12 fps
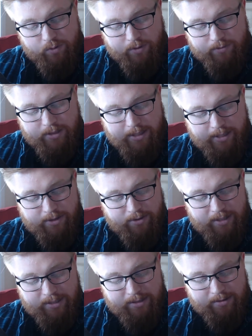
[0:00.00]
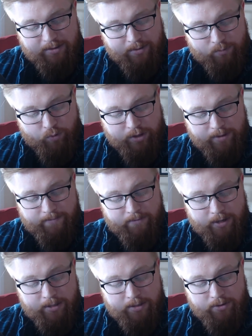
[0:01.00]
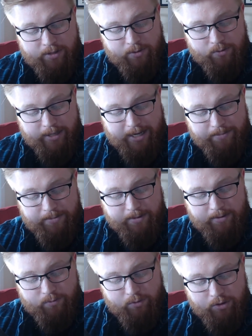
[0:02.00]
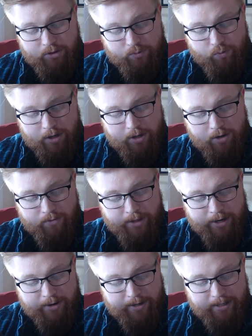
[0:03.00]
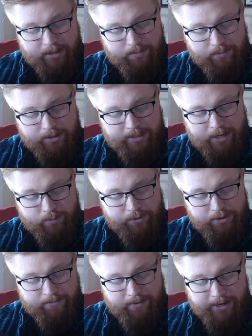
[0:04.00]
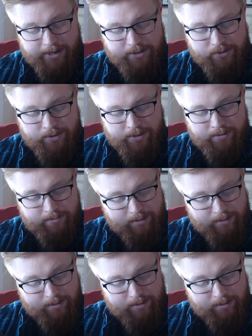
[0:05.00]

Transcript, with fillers: do I have to tell you this? What the fuck do you think will happen? Will you just walk over there and cut them all down with your fire sword?